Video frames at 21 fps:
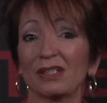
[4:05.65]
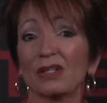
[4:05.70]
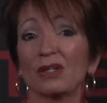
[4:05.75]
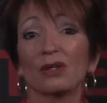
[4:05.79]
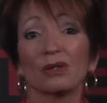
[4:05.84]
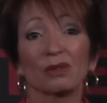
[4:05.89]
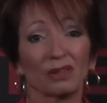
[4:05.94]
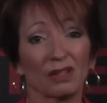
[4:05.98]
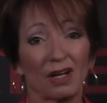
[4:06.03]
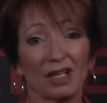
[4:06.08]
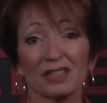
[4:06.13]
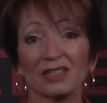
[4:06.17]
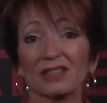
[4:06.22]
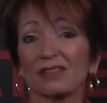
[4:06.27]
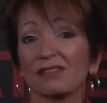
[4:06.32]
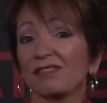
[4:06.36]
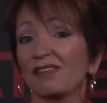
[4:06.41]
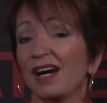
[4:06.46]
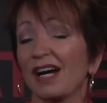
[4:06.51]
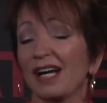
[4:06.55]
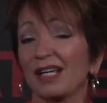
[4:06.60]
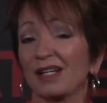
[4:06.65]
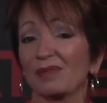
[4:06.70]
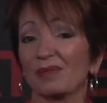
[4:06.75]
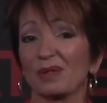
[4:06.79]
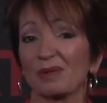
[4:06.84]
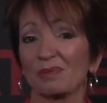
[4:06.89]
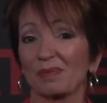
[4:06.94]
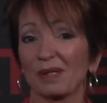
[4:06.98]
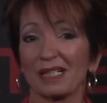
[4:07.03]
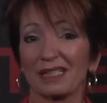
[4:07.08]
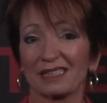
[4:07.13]
who lost her fight
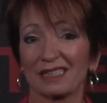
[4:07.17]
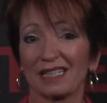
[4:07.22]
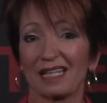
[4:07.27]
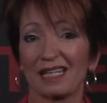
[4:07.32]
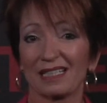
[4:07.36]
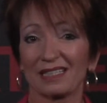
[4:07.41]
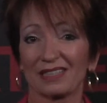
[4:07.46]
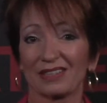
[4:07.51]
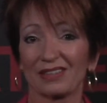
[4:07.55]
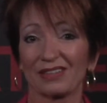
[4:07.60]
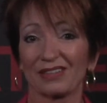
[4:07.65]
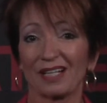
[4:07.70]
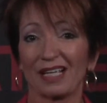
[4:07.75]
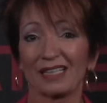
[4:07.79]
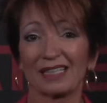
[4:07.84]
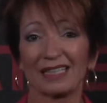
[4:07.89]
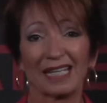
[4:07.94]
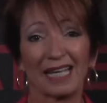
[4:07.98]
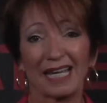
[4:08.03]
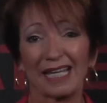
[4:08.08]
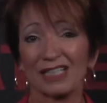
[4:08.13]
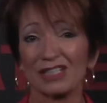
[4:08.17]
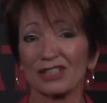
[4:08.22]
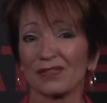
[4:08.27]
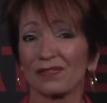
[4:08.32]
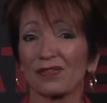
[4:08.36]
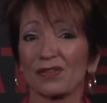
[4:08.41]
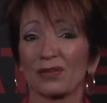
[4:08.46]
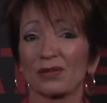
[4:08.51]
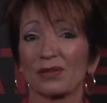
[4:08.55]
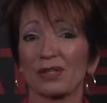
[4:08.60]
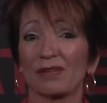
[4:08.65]
with breast cancer at the age of
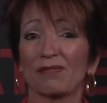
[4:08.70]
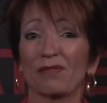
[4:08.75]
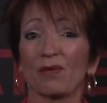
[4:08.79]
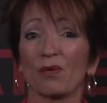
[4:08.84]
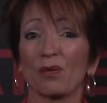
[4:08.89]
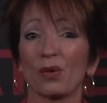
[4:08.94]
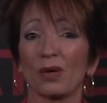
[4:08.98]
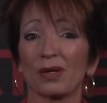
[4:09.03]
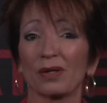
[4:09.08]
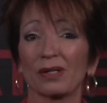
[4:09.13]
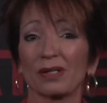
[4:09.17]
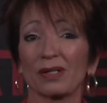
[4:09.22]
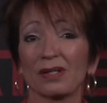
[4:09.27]
34,